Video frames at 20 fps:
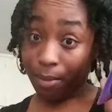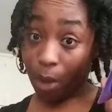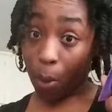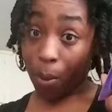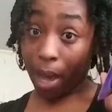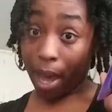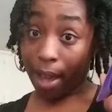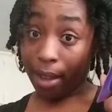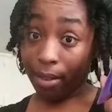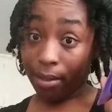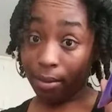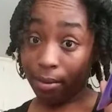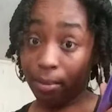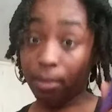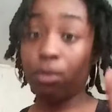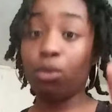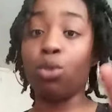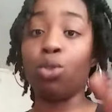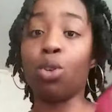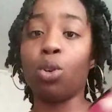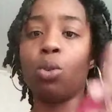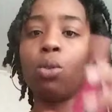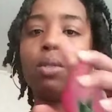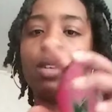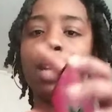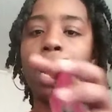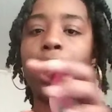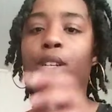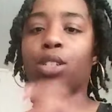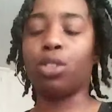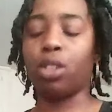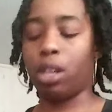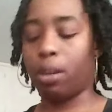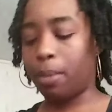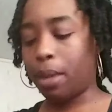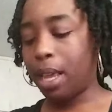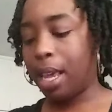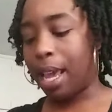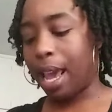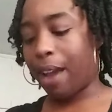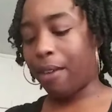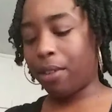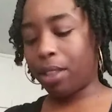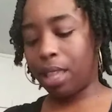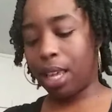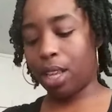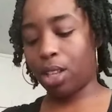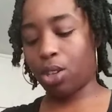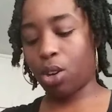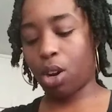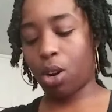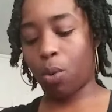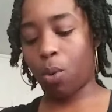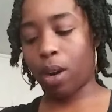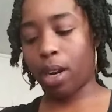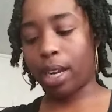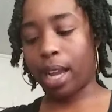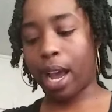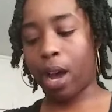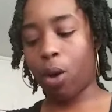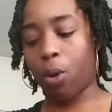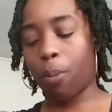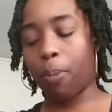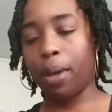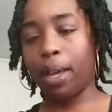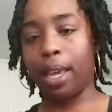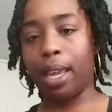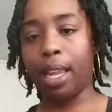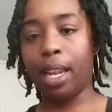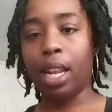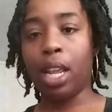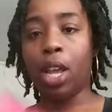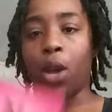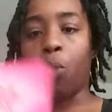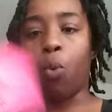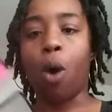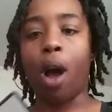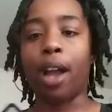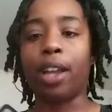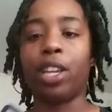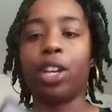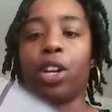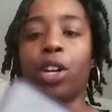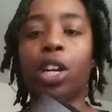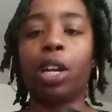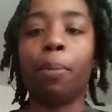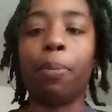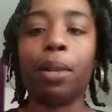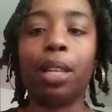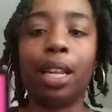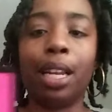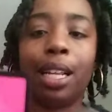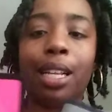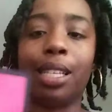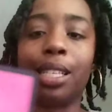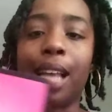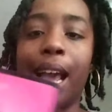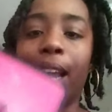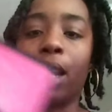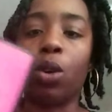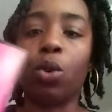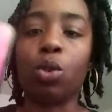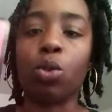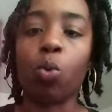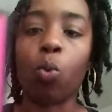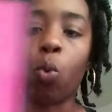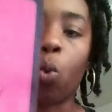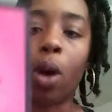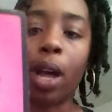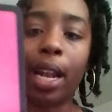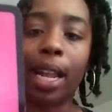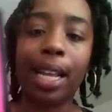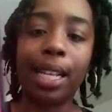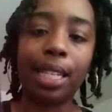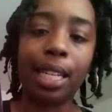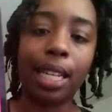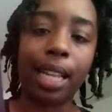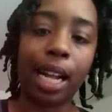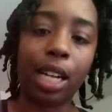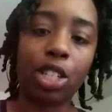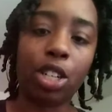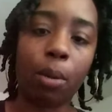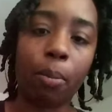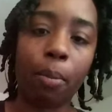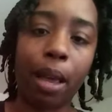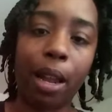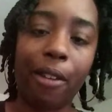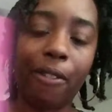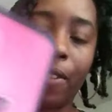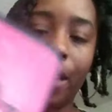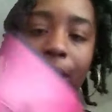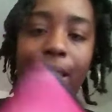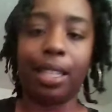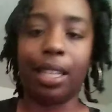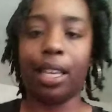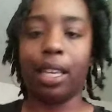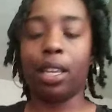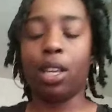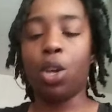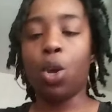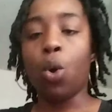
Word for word: Okay. Do not trip. Everything is going to work out. But while you're completing cycles, what is it that you're manifesting?